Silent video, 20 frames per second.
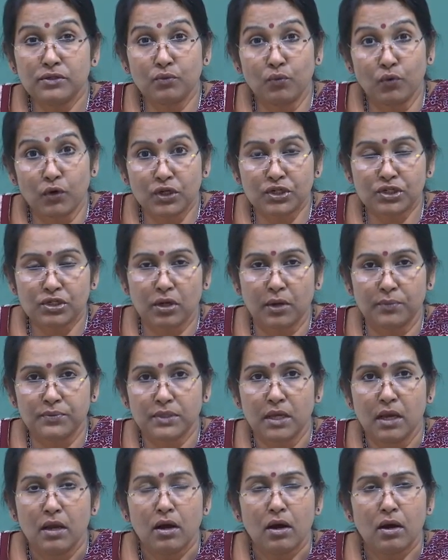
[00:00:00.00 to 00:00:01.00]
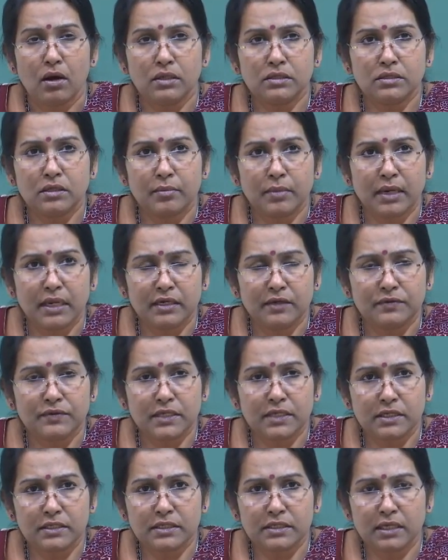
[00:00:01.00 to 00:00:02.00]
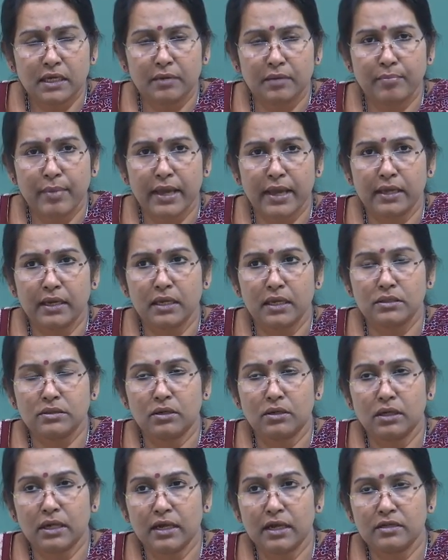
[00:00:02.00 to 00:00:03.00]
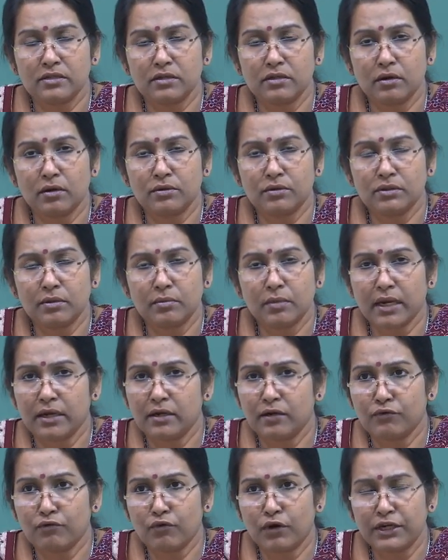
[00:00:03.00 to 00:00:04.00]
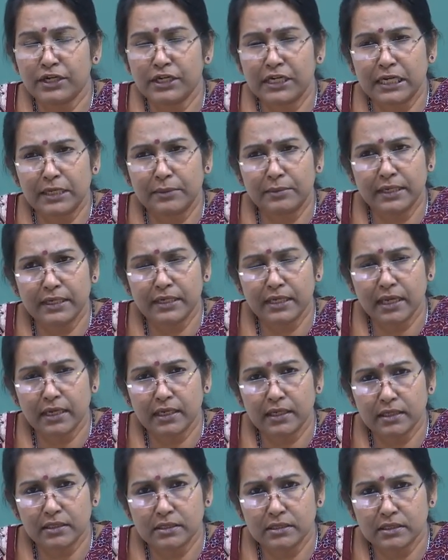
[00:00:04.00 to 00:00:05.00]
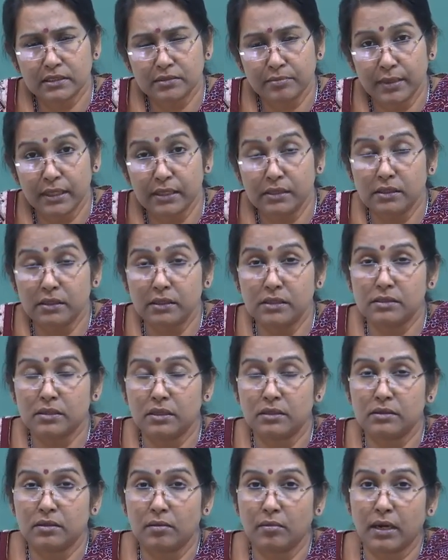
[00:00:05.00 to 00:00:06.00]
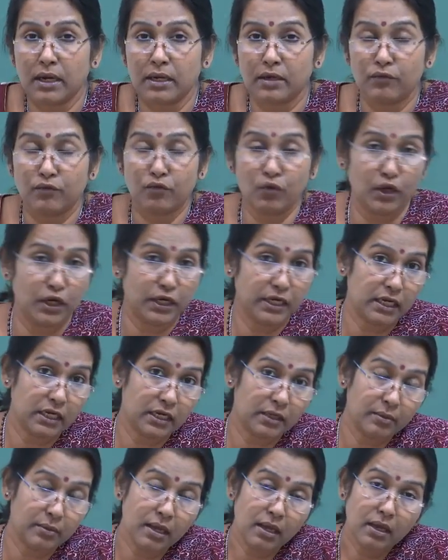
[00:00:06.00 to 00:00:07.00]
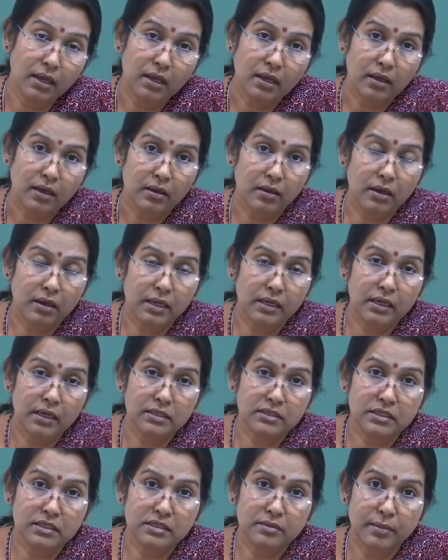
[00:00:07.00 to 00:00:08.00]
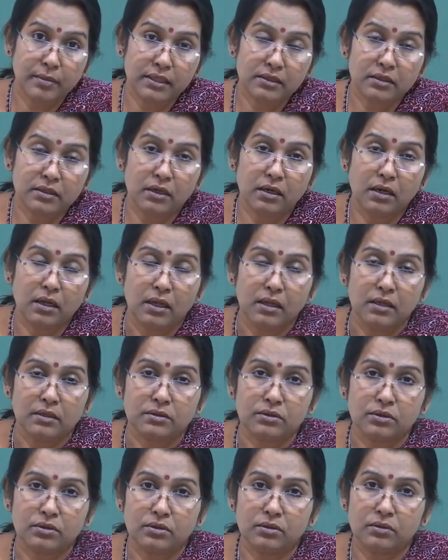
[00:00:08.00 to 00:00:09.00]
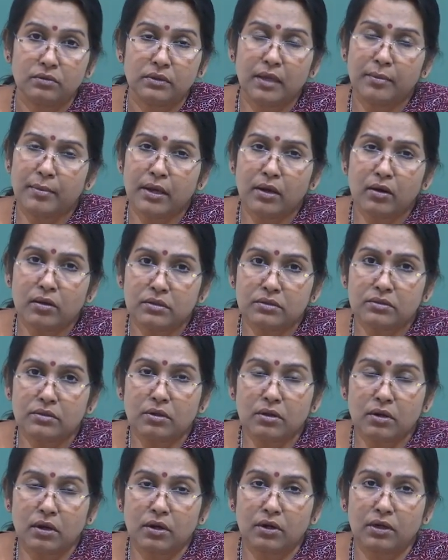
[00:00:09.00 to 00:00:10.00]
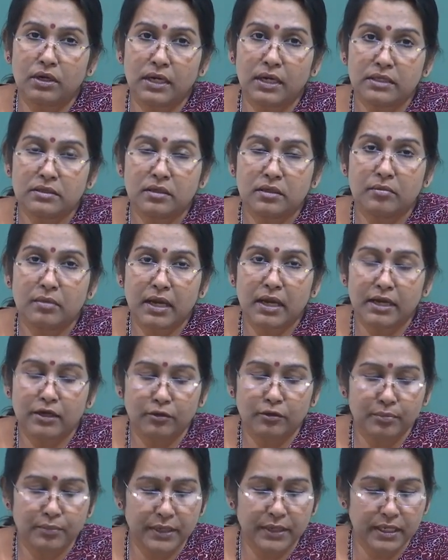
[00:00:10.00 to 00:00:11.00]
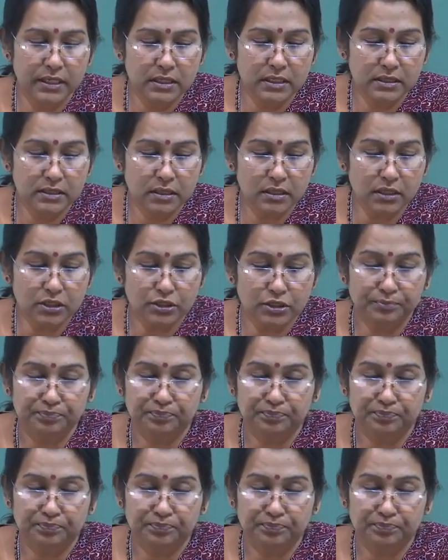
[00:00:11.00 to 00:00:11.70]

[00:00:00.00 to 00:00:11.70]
workshops on some kind of statistical package, on some kind of quantitative data analysis methods, on some kind of qualitative analysis method. So, they may also organize some kind of pre-research